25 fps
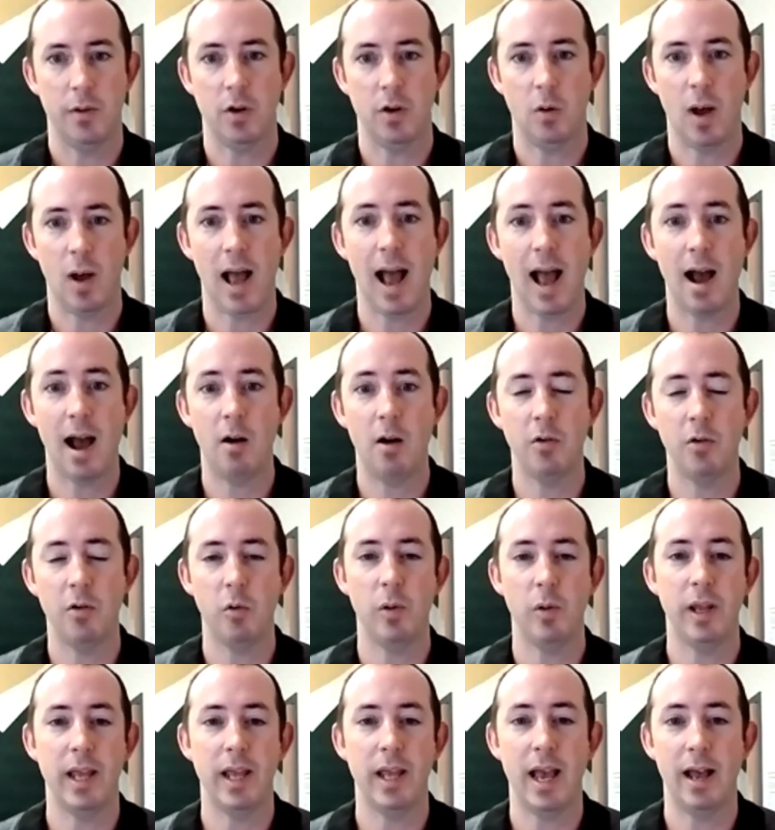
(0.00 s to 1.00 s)
How do
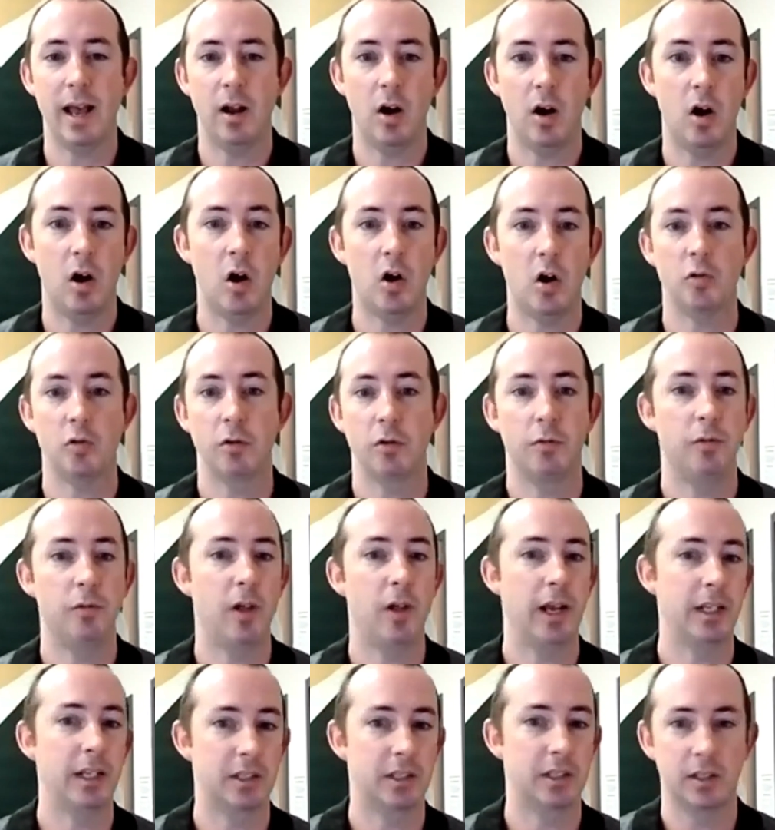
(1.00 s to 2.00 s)
we get 100
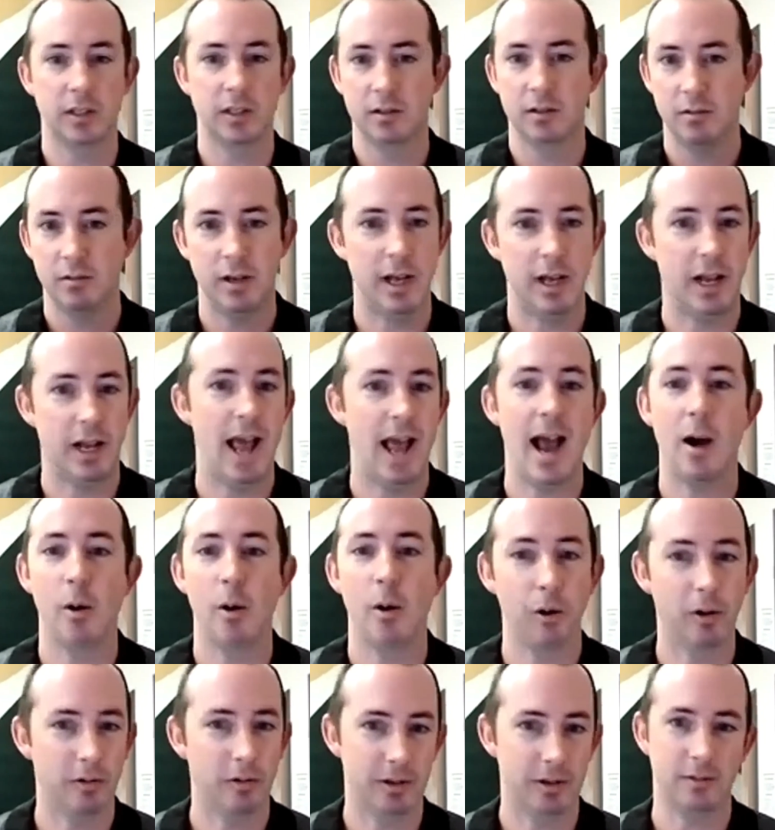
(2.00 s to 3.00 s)
flights an
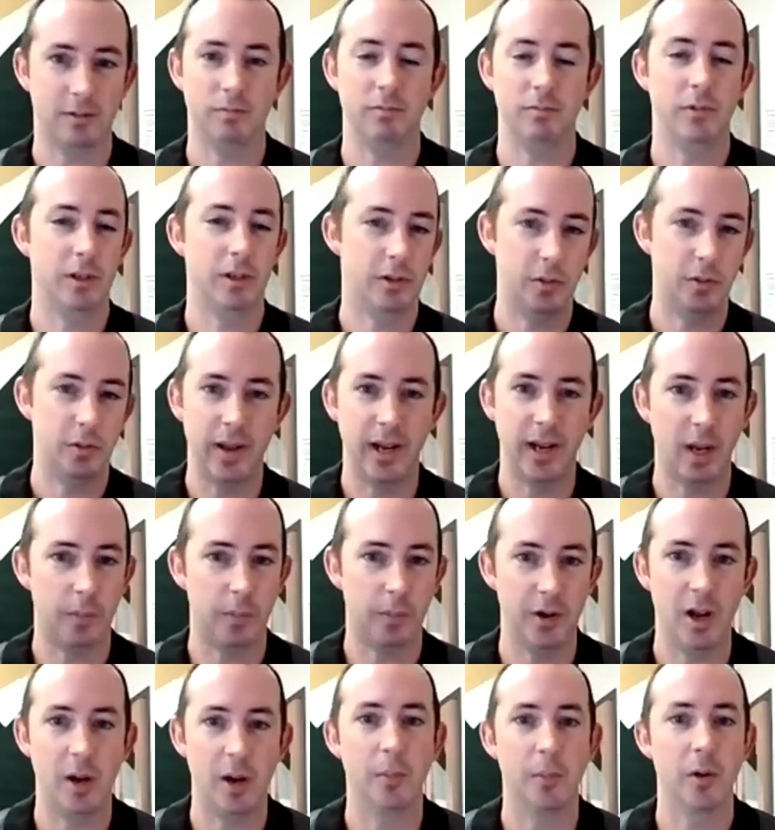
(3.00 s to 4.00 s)
hour, to make up
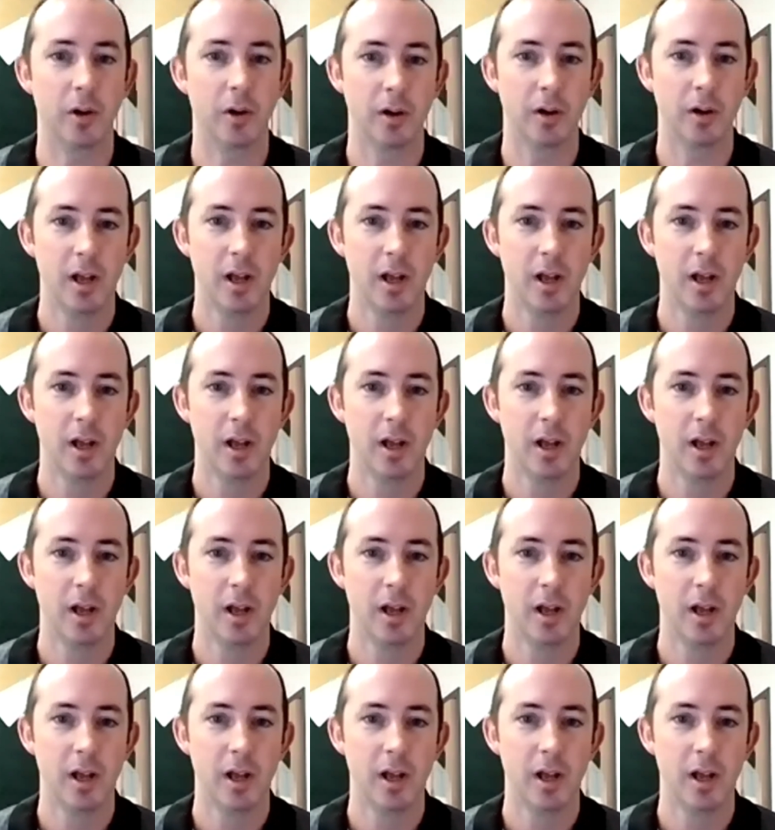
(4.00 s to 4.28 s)
a number,